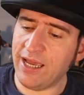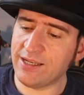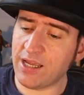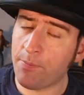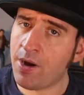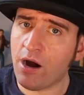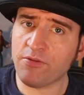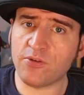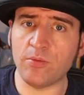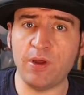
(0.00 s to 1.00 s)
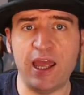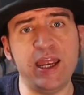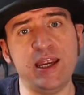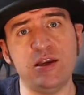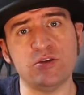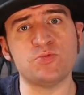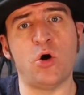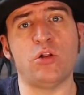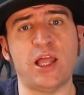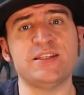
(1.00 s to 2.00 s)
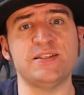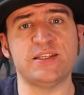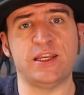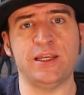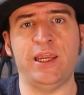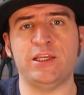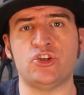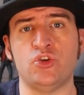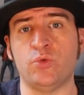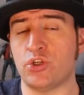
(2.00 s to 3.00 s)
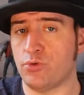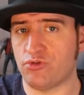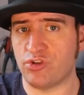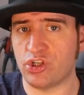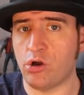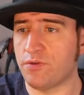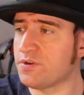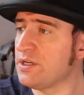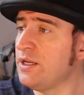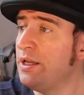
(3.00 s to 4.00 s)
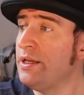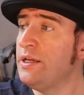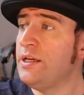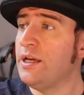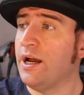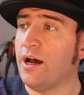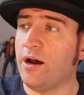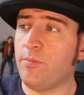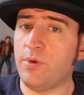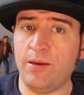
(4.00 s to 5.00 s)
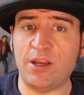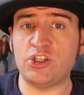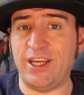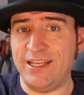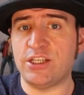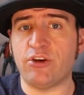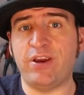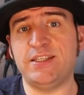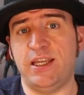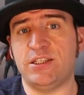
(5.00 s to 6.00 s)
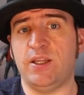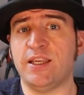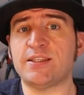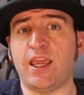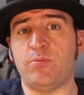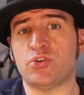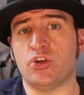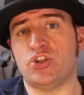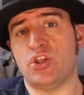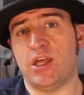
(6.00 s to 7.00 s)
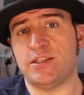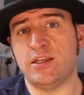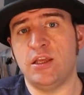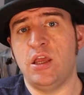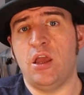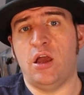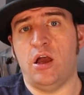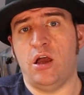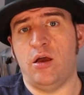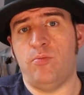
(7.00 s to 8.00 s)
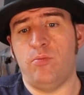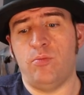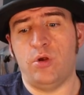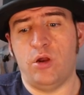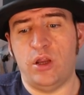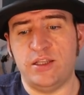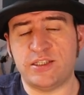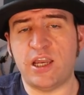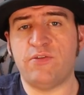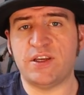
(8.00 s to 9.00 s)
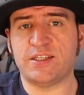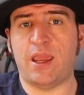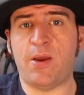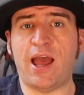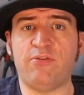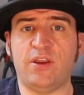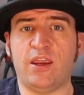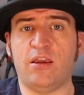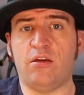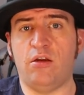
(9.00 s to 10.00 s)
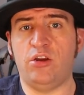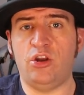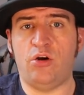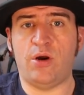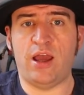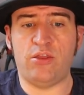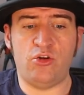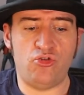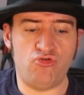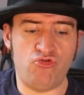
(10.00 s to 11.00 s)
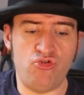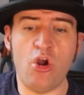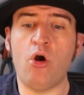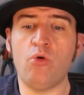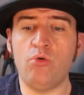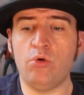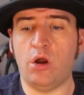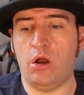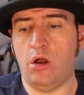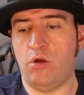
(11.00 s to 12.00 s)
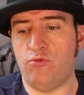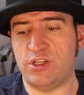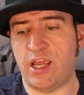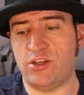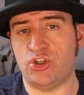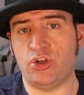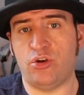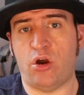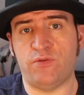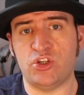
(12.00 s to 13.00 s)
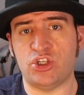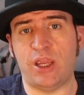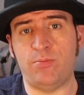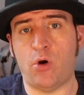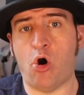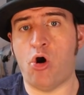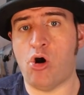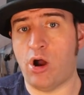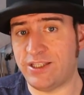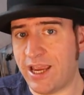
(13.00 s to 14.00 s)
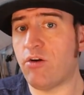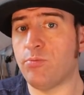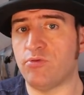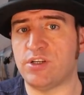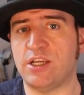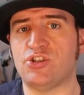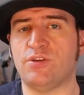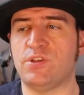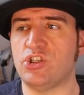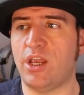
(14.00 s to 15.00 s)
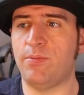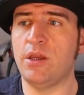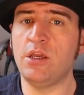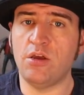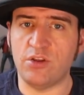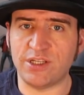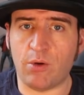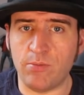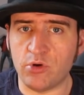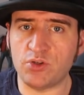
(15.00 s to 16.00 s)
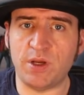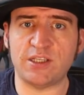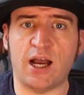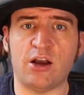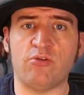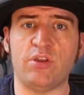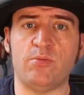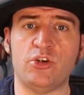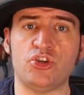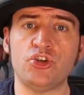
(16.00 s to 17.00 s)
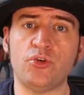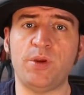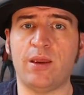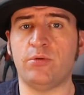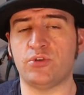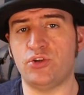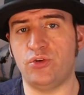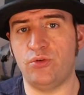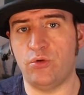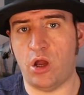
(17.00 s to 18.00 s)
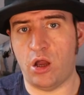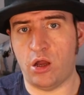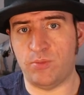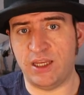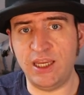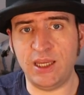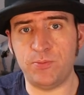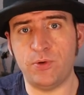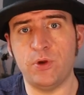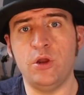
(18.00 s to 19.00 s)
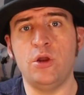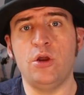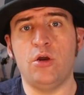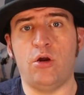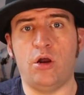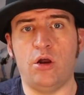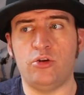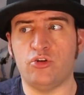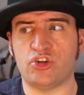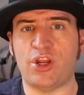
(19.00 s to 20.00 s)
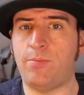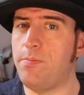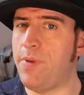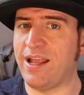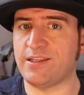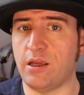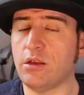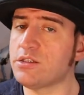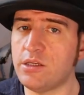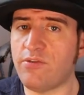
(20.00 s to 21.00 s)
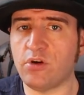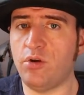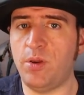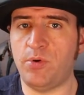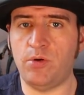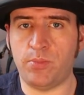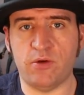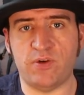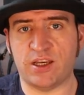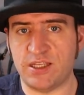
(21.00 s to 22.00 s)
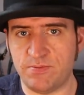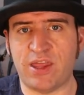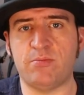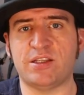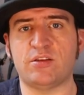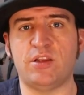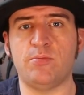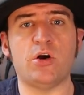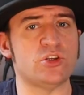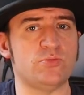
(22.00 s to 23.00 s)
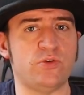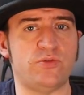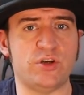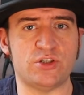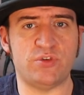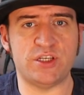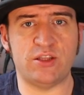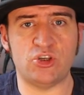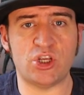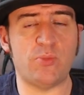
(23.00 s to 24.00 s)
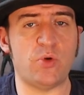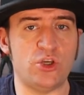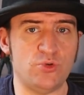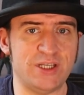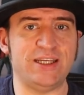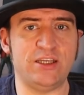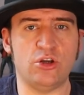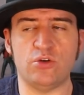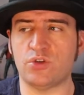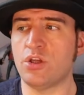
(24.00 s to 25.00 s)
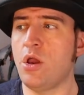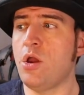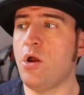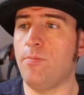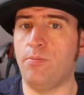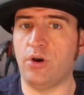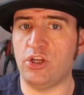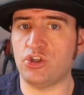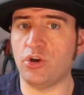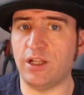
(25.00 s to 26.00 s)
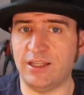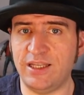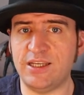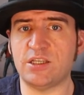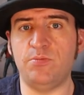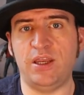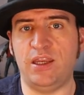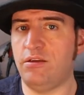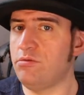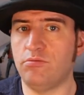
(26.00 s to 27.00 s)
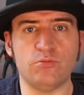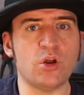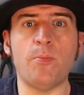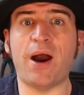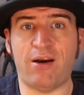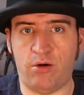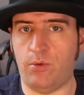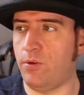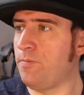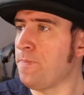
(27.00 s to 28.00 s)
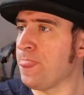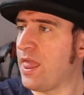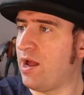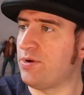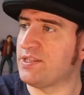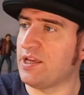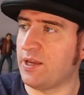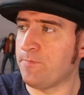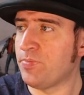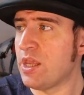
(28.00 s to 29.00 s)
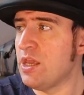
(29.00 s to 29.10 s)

And apart from a small licensing issue, which was resolved, he managed to integrate it into Inkscape such that instead of Inkscape having, you know, either no retention of the shape or terrible retention of the shape, there's now a much better algorithm that should be able to keep your shape better. It's never going to be perfect. It's mathematically impossible for it to retain the shape when you delete nodes, but it should at least be comparable, I would say.